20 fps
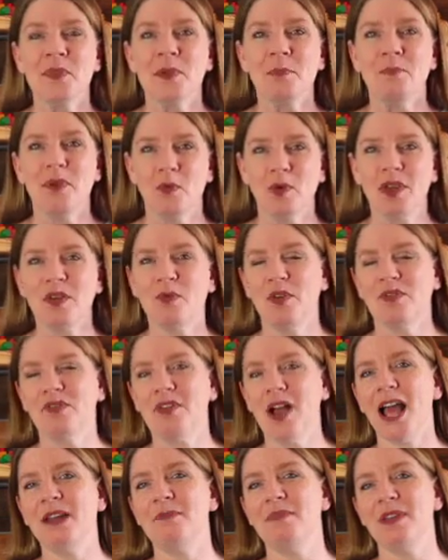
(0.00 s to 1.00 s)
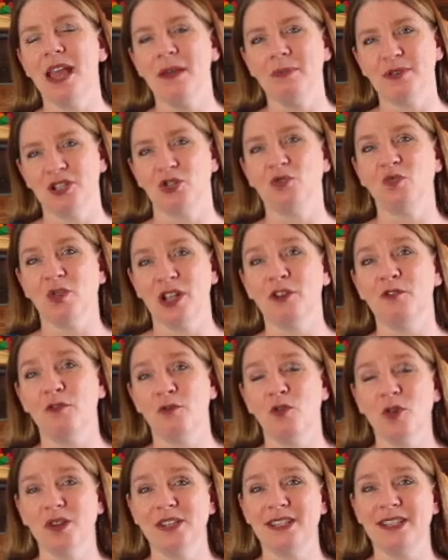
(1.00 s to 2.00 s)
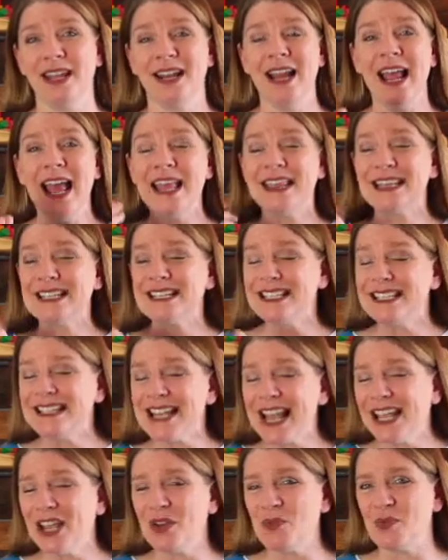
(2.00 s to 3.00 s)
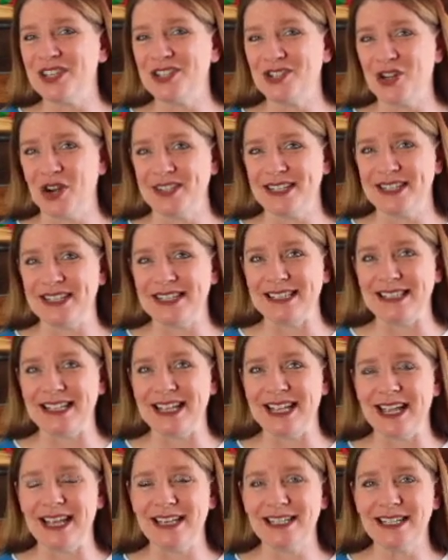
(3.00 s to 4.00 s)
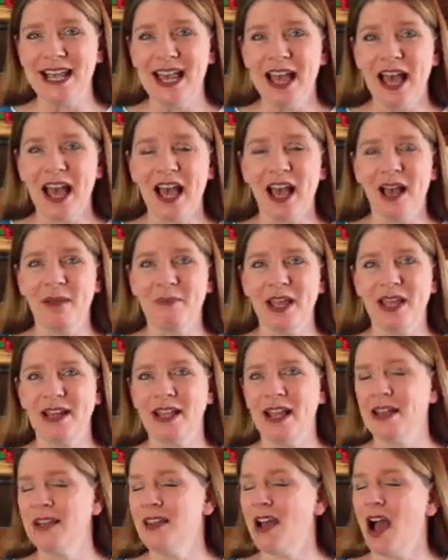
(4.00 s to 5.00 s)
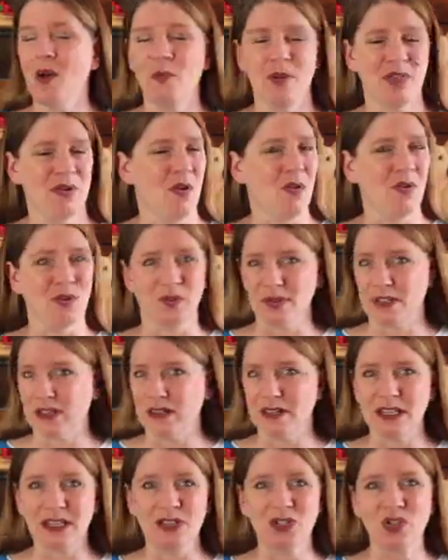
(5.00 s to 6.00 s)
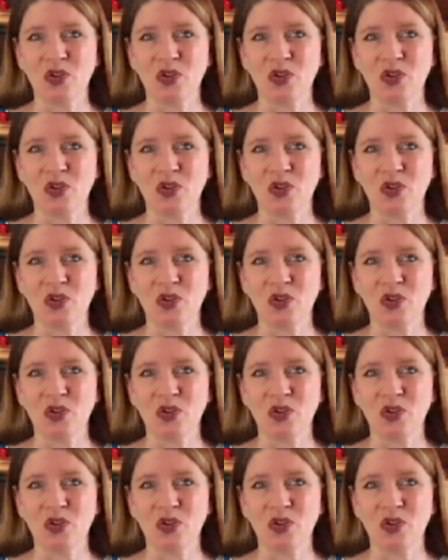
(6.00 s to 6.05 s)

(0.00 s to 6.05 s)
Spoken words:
but we've got to be able to reinforce it the second we start to see it, and not withhold these